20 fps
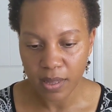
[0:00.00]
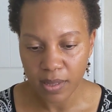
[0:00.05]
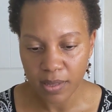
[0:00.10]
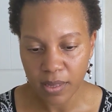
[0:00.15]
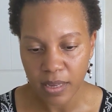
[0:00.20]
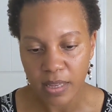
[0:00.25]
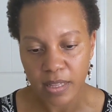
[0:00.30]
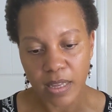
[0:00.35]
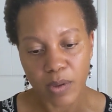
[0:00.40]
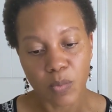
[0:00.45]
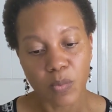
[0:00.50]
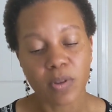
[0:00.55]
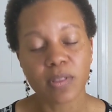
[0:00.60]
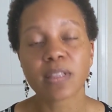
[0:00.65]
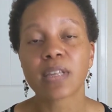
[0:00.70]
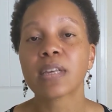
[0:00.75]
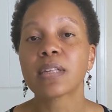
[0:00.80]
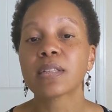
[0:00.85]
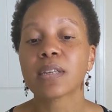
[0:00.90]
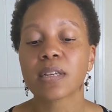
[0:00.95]
said. And
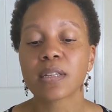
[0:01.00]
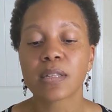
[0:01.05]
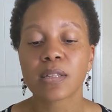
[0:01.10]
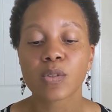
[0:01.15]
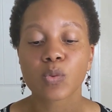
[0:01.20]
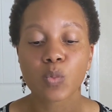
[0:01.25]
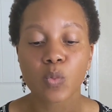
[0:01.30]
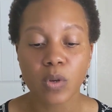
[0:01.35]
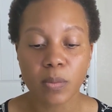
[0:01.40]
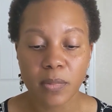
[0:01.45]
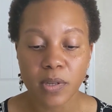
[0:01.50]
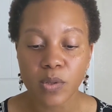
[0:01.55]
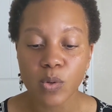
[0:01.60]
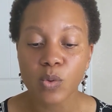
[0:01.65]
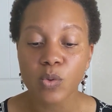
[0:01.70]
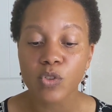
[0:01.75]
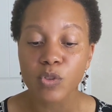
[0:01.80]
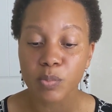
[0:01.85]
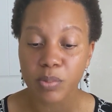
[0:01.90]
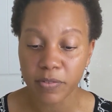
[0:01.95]
what they said is women
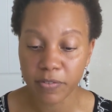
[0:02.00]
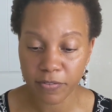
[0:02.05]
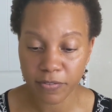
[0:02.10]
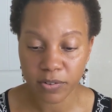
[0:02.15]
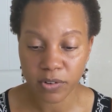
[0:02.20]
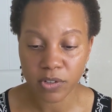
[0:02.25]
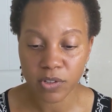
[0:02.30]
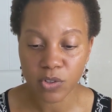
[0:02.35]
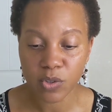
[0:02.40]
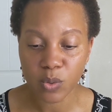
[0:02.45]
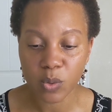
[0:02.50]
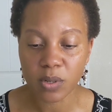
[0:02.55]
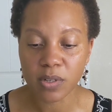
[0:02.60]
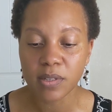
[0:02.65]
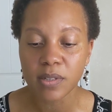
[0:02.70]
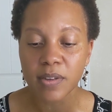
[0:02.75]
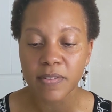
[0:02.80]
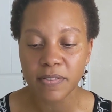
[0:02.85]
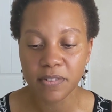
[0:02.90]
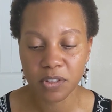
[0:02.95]
whose preferred
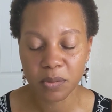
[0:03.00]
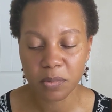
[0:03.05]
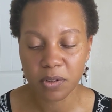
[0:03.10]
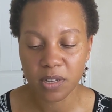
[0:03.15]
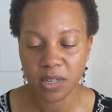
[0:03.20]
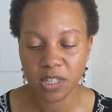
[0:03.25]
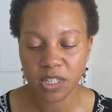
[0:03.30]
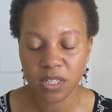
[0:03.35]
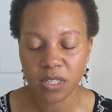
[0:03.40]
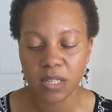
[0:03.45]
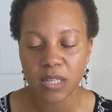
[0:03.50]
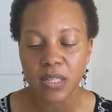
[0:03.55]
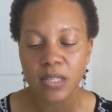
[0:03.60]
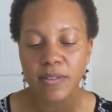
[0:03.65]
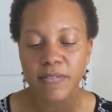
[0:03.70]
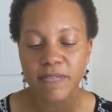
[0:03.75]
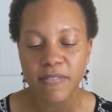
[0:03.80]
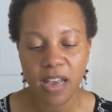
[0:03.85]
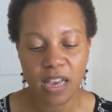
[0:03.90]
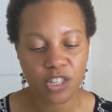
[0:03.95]
source of stimulation
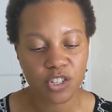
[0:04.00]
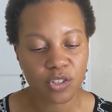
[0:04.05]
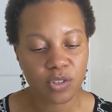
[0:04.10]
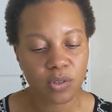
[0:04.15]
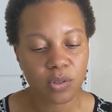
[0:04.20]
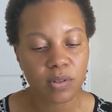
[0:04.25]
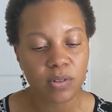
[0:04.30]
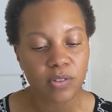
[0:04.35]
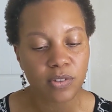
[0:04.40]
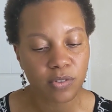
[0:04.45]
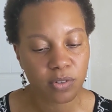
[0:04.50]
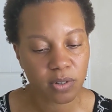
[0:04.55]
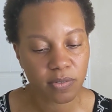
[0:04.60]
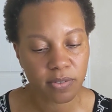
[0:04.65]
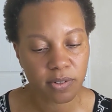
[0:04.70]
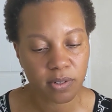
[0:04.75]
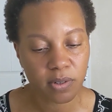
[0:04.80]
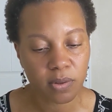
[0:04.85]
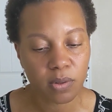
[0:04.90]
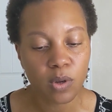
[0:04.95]
is vaginal or
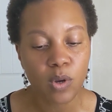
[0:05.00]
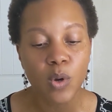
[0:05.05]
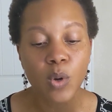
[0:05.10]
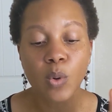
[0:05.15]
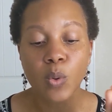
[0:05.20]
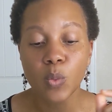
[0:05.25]
cervical